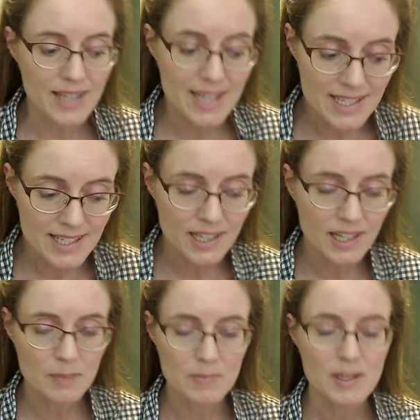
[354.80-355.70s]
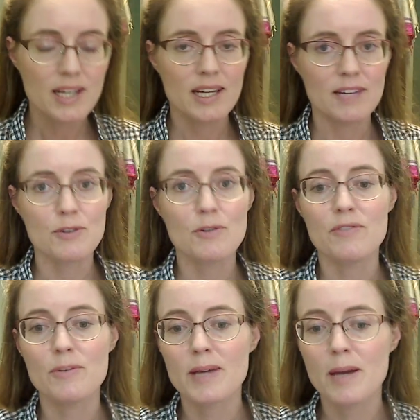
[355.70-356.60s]
Anytime, if you
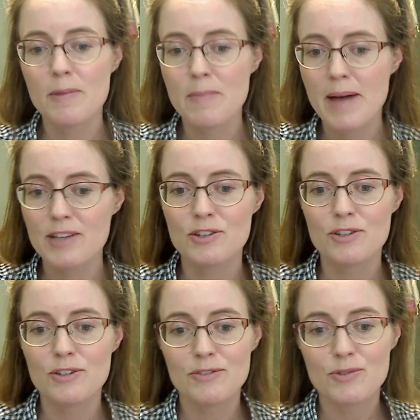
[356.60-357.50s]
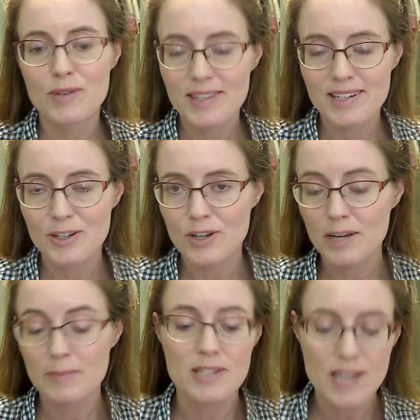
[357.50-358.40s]
become the master of strengthening your
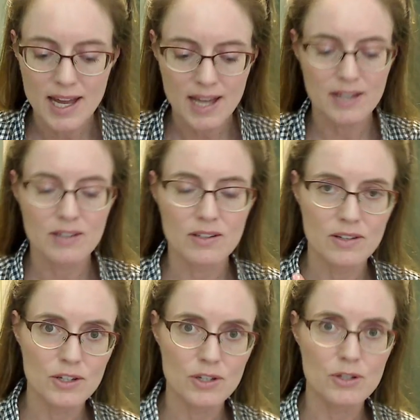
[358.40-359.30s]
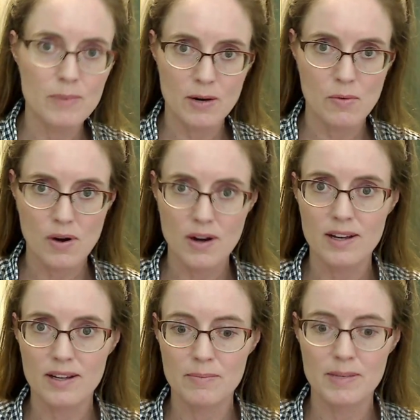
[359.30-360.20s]
arguments, you do better work
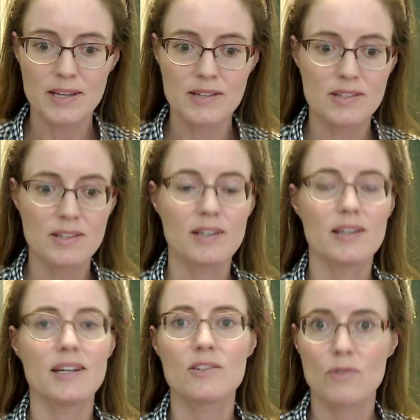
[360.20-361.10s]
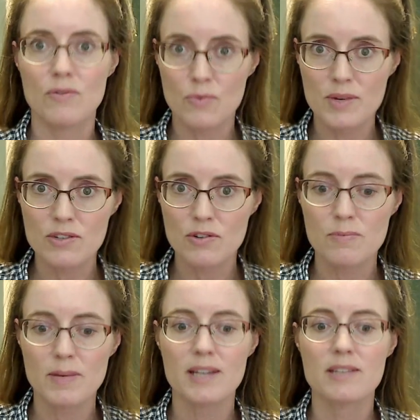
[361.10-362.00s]
because it's sort of
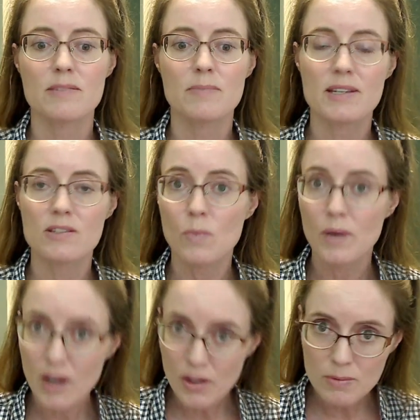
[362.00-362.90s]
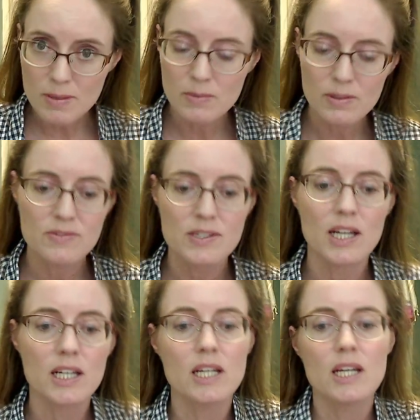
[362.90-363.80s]
research-based, it's based on what other people have
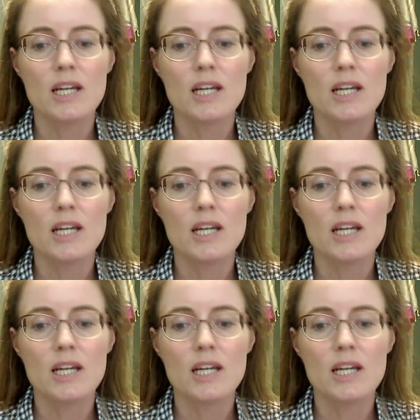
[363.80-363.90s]
done,